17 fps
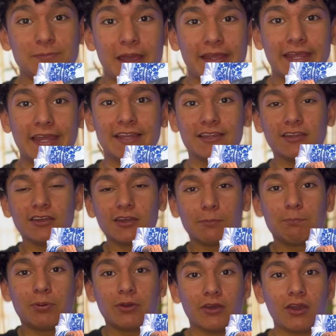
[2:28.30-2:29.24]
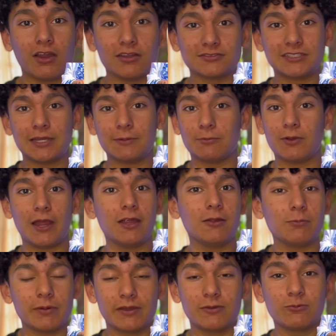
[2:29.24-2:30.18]
back, and literally put it on the table.
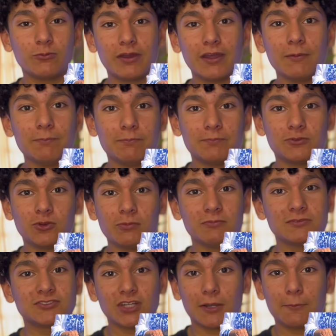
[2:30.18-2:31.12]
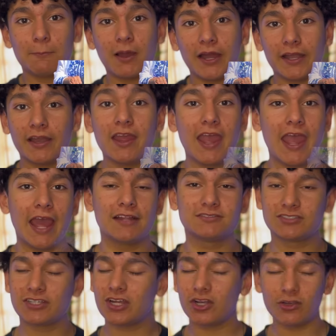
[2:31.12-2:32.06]
Everybody went up to him and started buying.
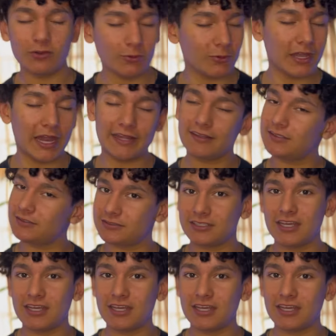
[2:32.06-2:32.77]
And security went like this.